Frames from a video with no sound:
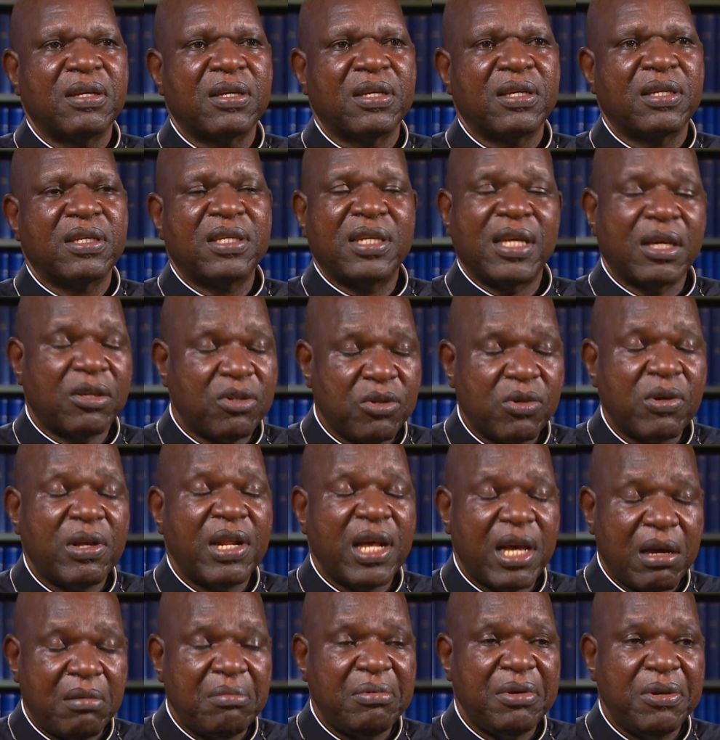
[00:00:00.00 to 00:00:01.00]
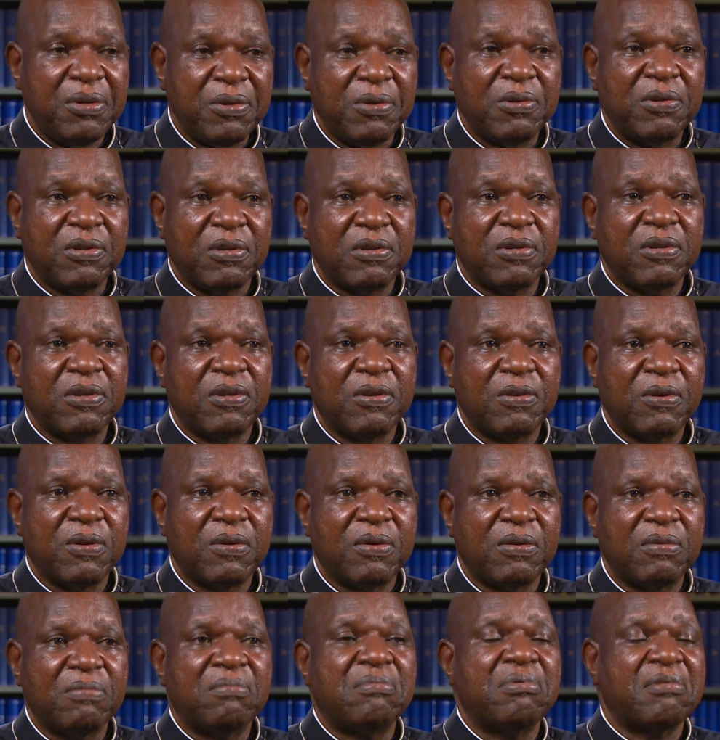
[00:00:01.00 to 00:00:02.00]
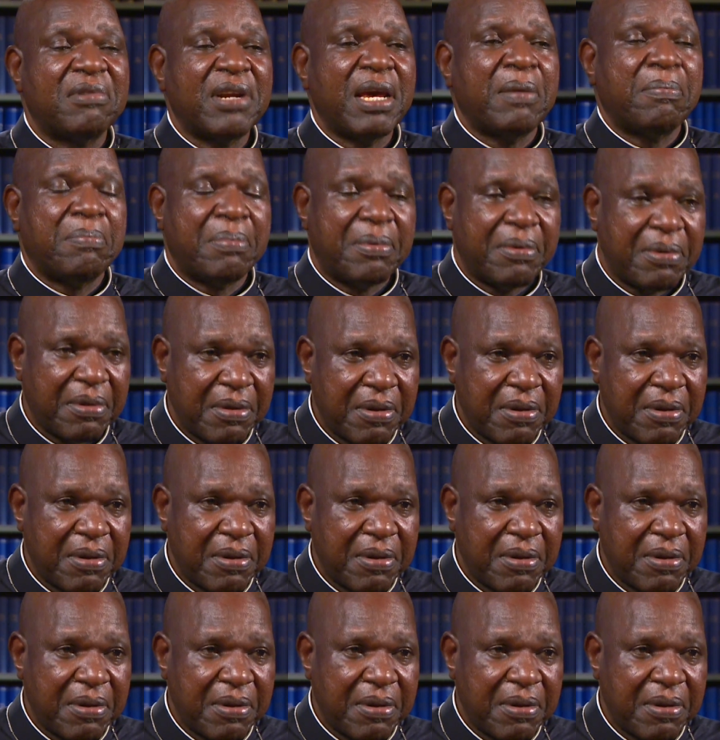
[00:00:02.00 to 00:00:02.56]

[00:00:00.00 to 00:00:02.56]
Sexually abused, rape.